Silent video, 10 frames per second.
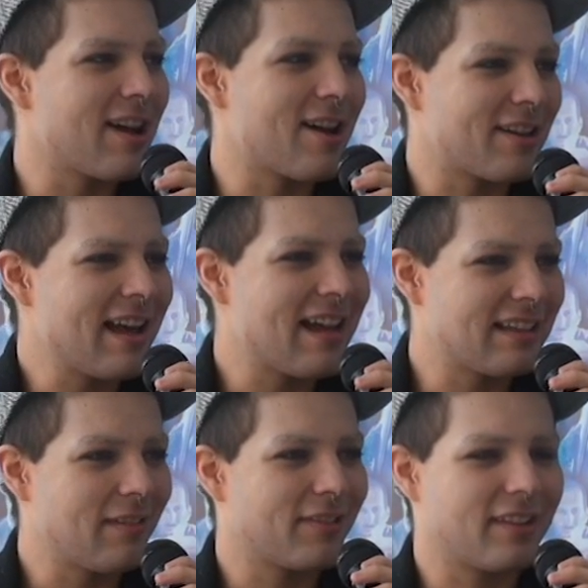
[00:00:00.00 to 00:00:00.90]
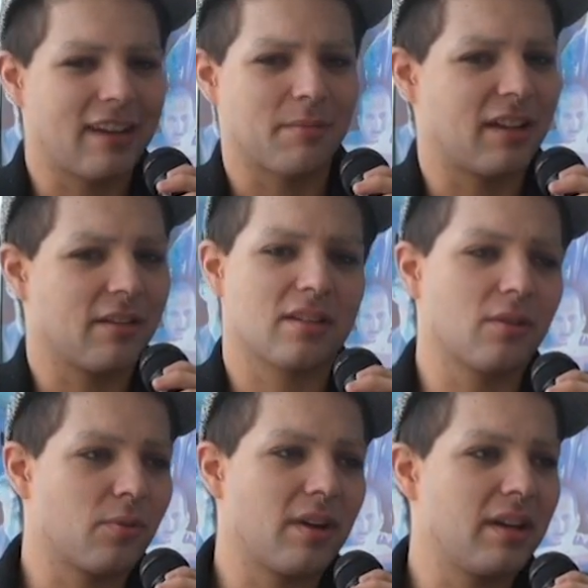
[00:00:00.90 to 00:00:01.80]
not? Yeah, definitely. I mean, it's
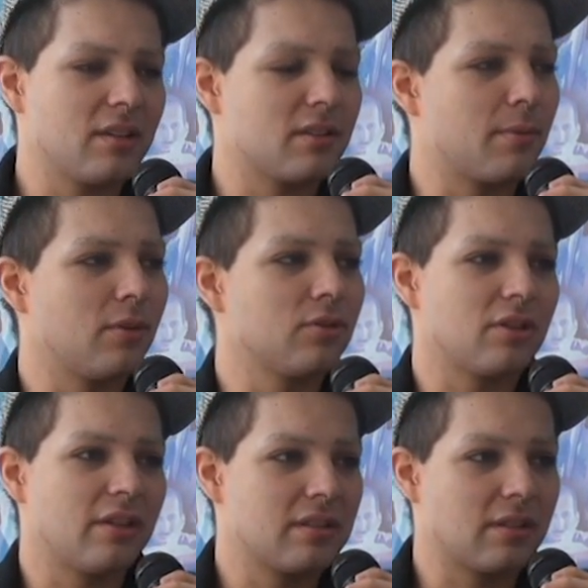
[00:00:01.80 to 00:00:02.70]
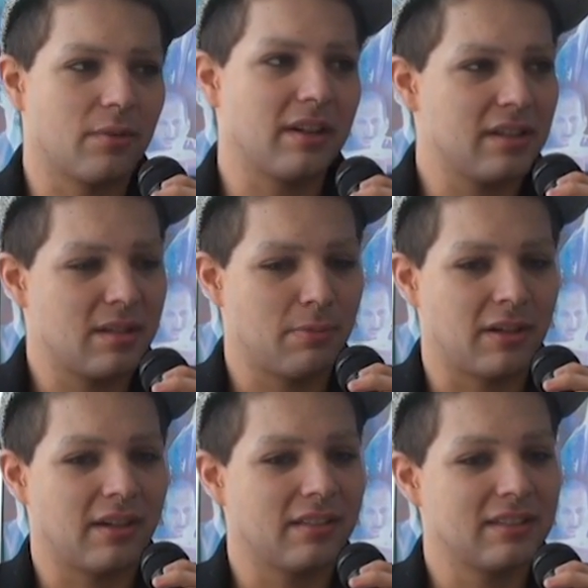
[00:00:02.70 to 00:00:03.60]
a great exposure. It's a great
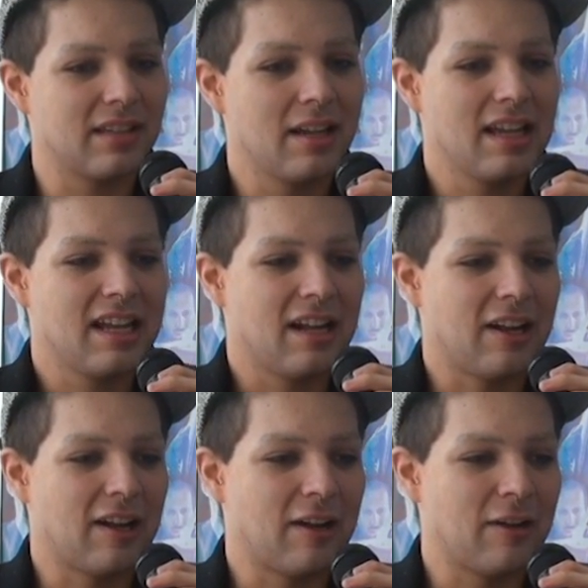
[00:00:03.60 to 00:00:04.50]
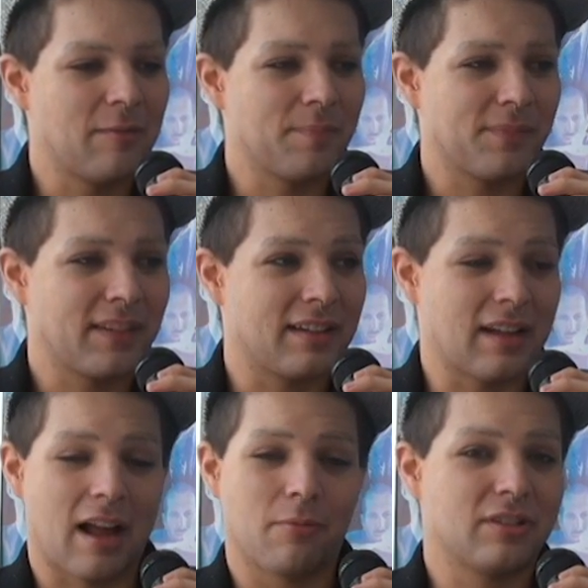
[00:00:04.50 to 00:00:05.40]
experience.
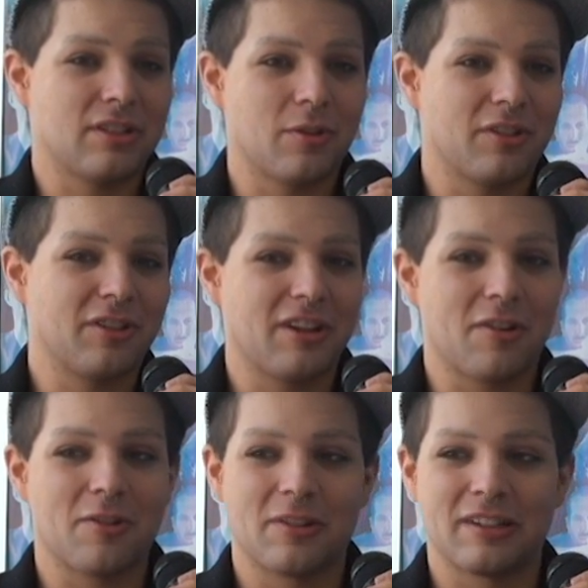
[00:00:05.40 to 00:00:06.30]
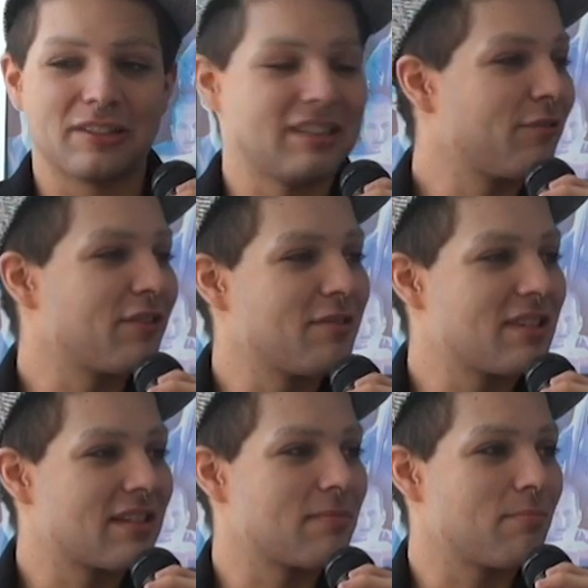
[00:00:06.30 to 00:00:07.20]
I would totally go in a different
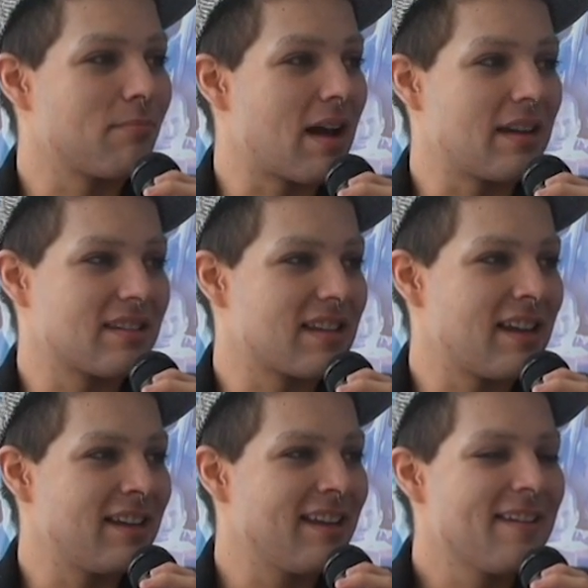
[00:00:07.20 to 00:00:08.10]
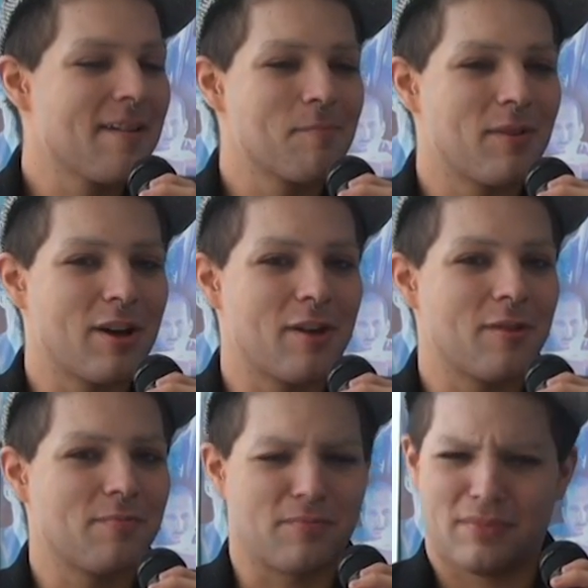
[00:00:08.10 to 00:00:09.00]
mindset, but
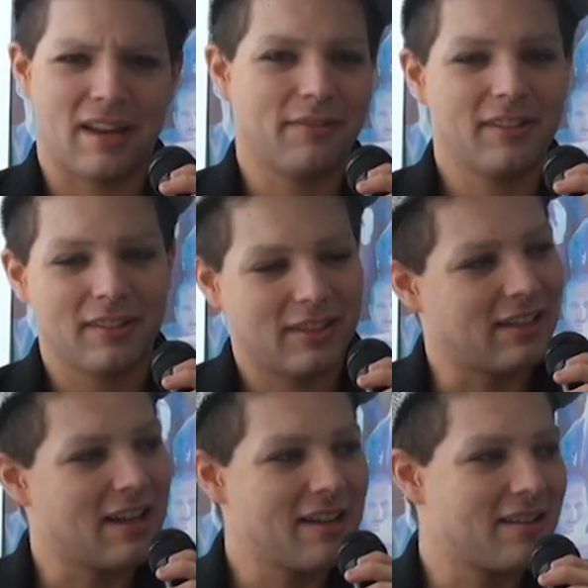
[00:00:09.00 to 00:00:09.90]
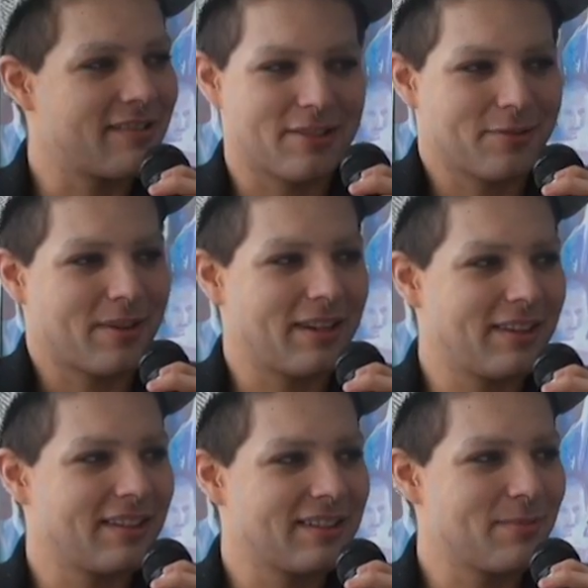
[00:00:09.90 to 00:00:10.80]
definitely, yeah, it's a great
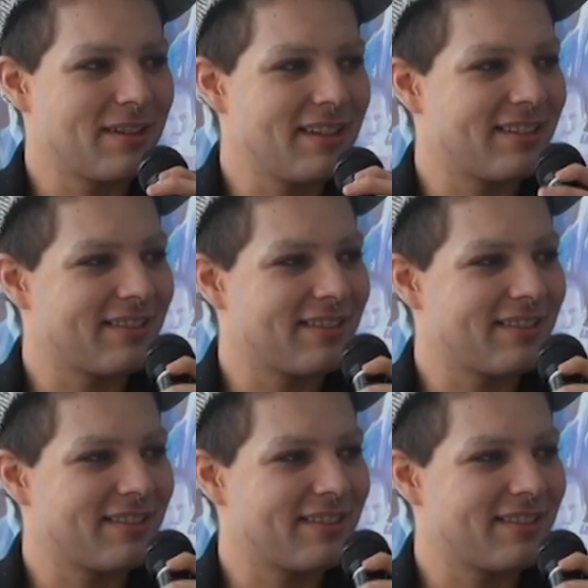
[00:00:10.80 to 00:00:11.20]
thing to be in.